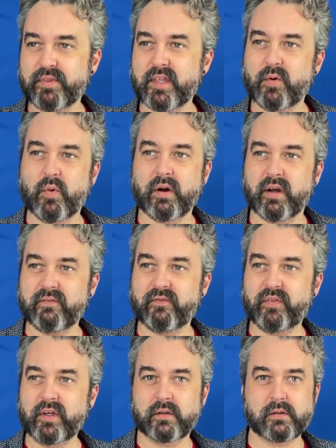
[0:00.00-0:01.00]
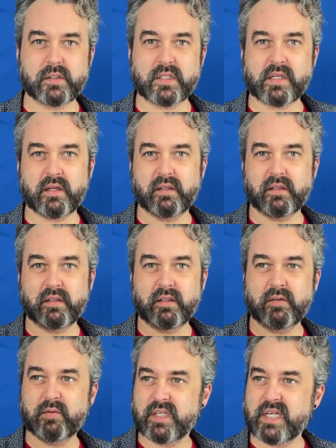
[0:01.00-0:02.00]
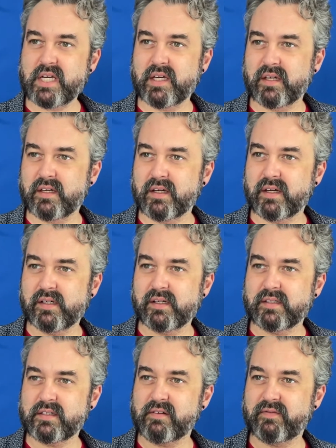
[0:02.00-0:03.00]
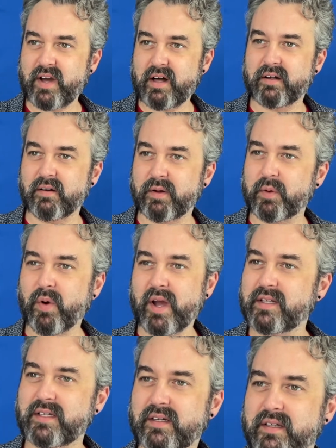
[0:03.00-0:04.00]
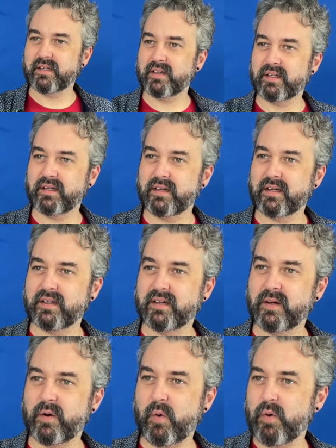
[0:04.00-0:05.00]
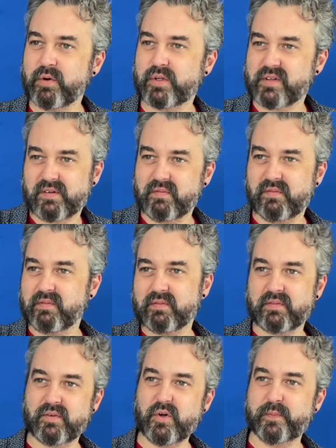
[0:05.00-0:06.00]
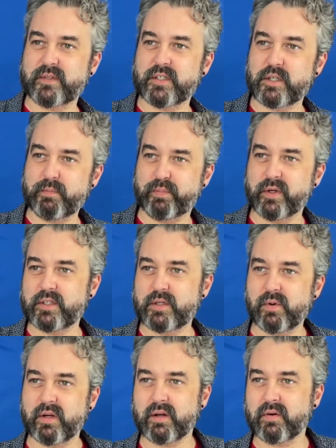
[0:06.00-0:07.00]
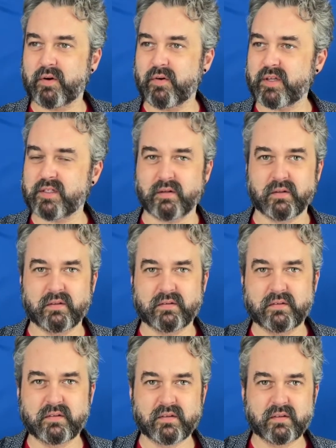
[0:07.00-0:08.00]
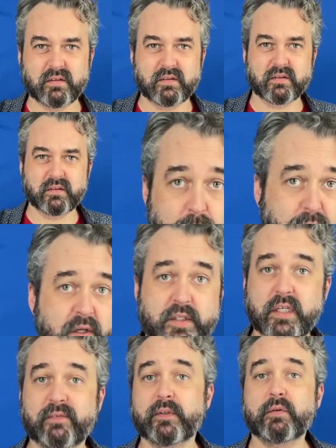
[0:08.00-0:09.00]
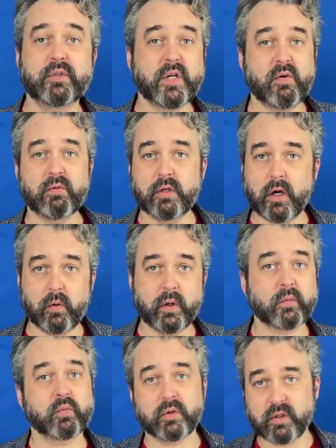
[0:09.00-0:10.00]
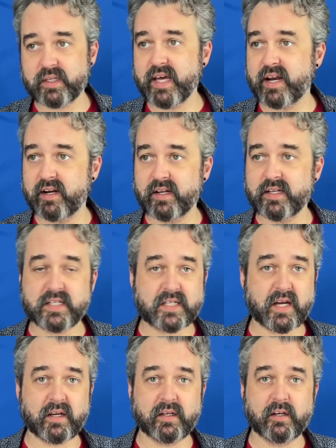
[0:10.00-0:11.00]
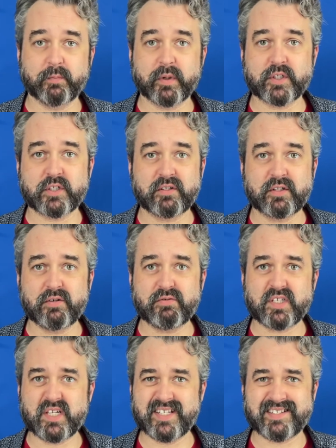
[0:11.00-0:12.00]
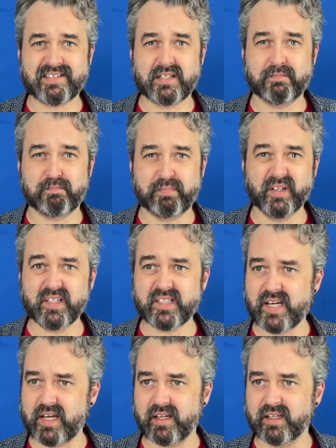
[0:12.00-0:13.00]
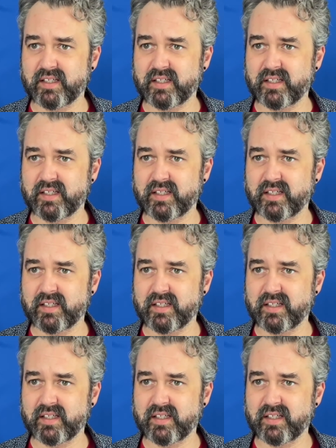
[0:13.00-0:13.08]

where it feels unique to Valkyrie, right? Or, oops, she put you in a crystal. Plus, if you don't know it, we'll look at it in a second here, but Seduced is debilitating.